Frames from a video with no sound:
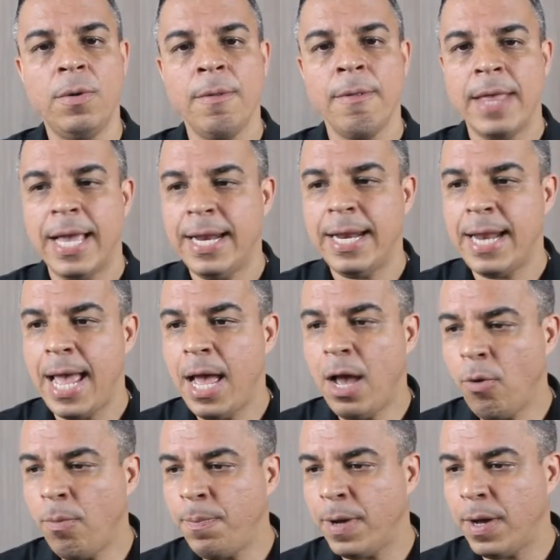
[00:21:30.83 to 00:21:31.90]
and
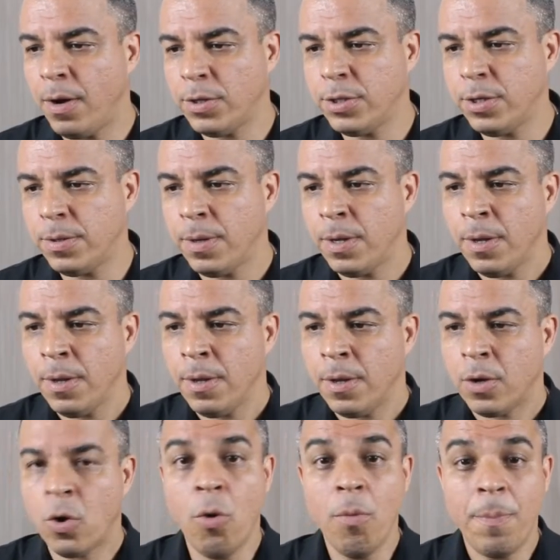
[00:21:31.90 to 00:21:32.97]
help other
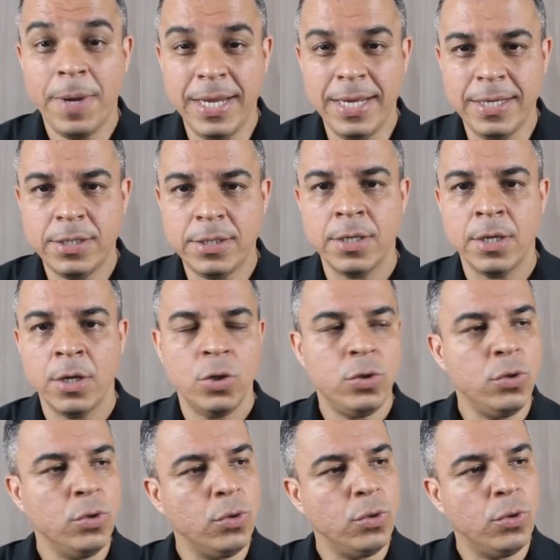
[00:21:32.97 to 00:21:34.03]
companies
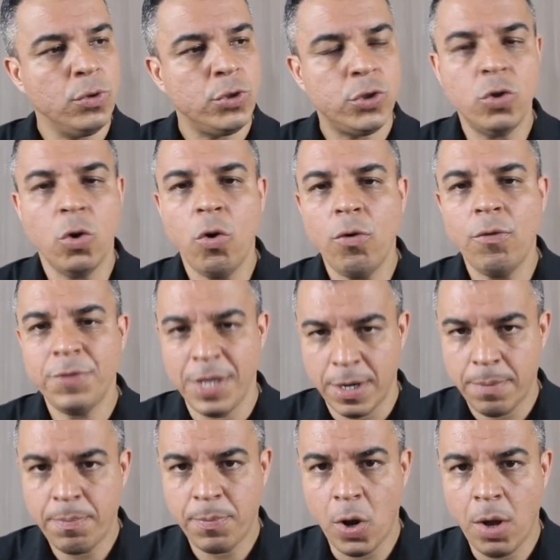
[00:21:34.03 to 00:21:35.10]
to solve their
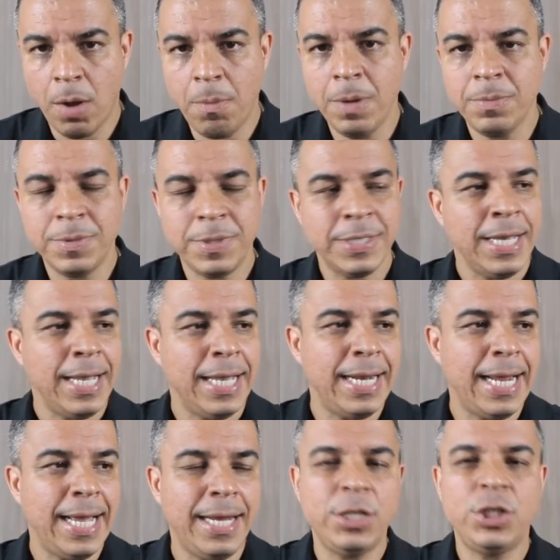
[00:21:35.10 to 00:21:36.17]
problems. And I
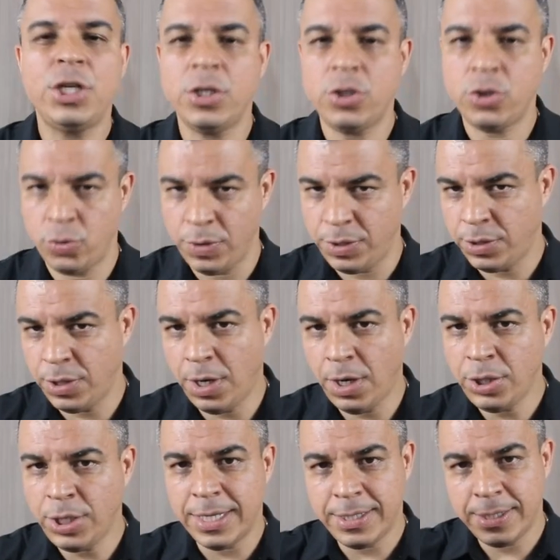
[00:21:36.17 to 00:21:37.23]
had a chance to start
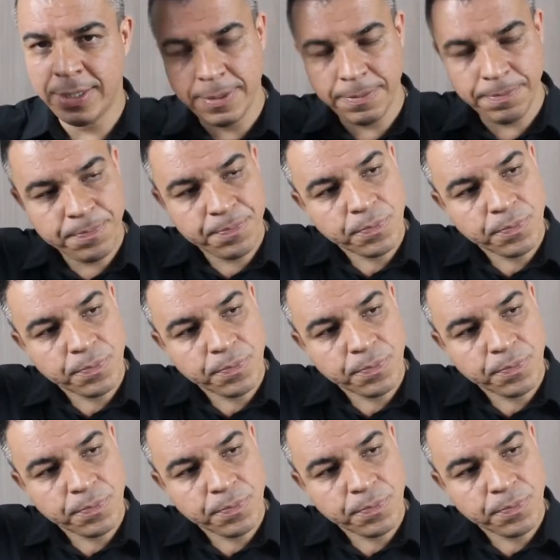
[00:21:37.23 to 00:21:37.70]
as an